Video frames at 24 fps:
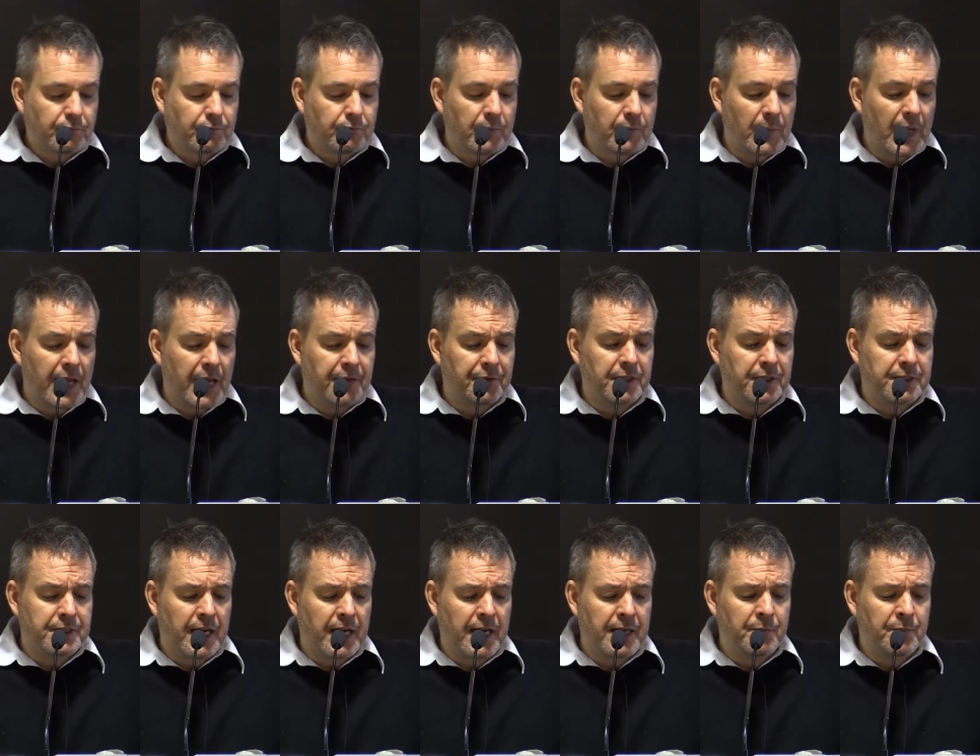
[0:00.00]
at the
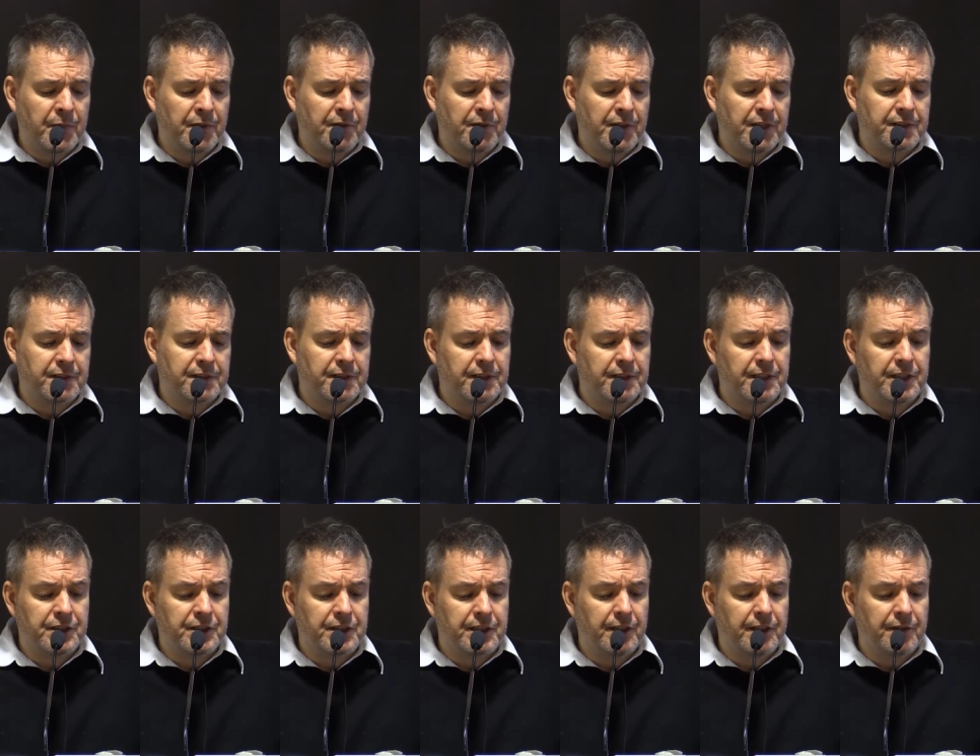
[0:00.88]
time of this
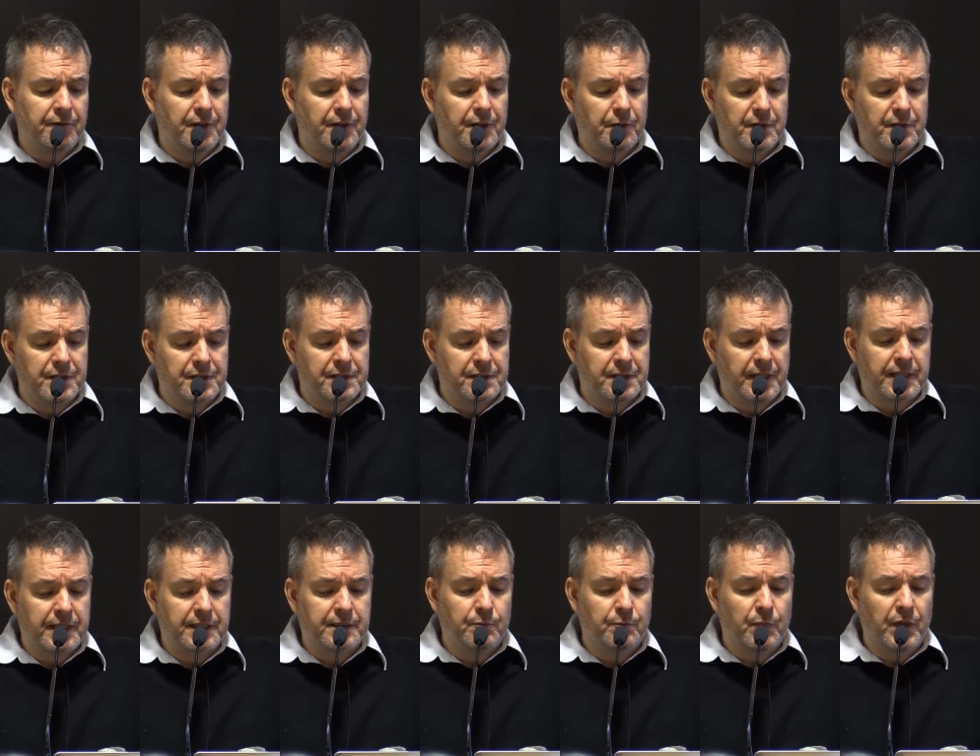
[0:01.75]
initiative, there were 6,